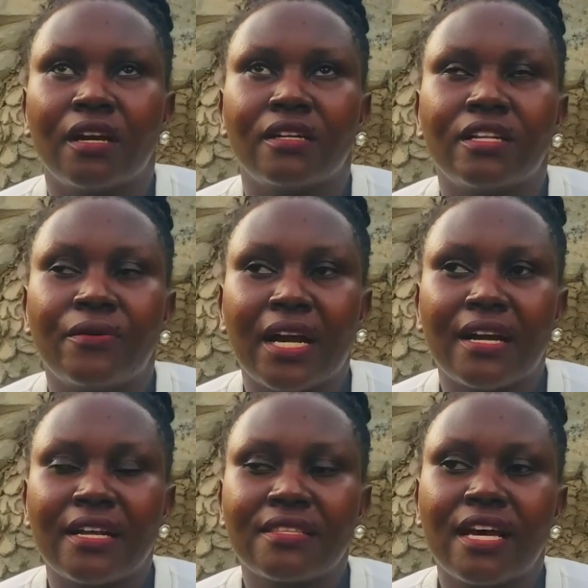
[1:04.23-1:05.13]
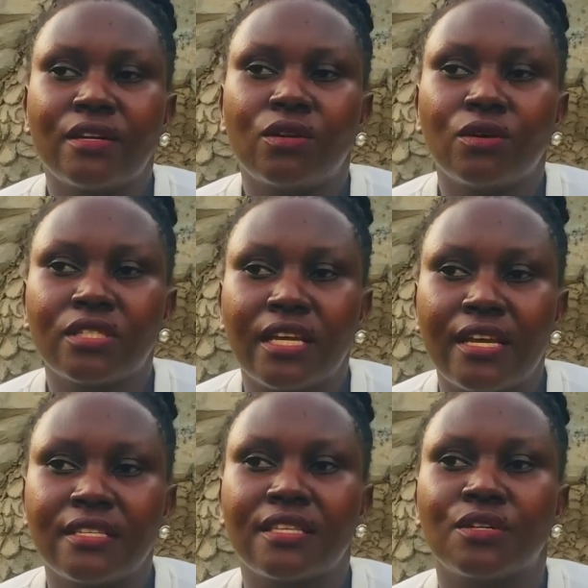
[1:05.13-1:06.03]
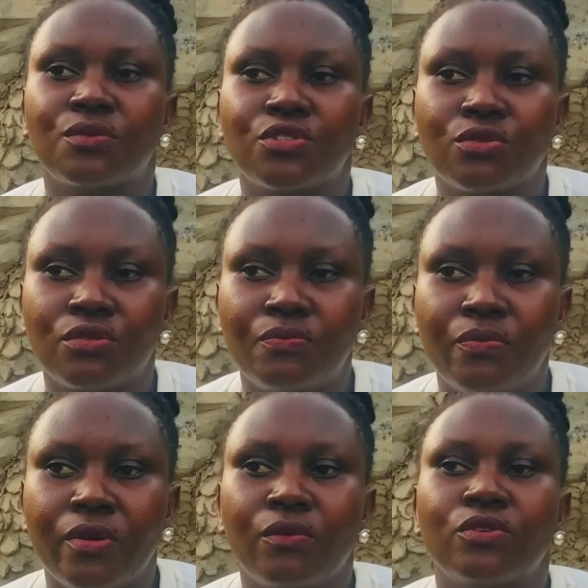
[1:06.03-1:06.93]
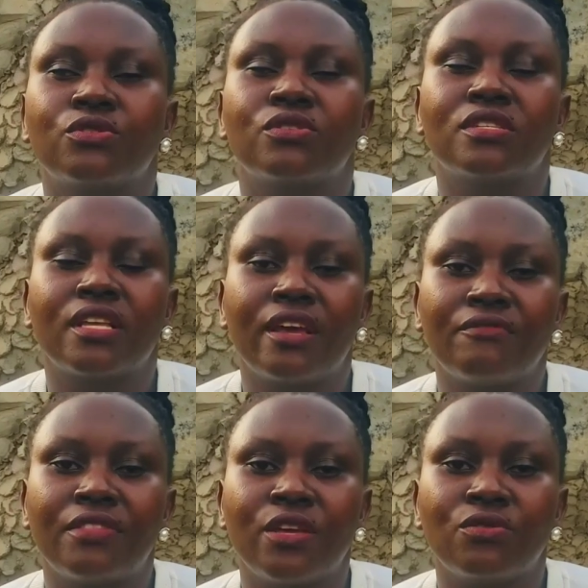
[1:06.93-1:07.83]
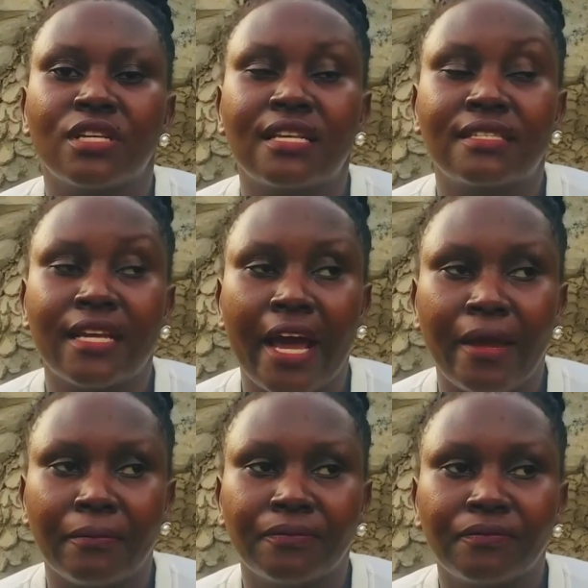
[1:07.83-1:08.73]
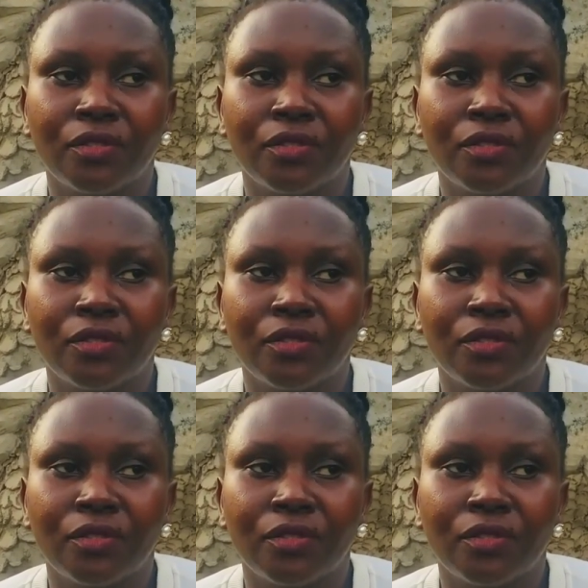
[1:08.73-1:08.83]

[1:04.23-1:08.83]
the Raghunathan law says that we should save the user's time.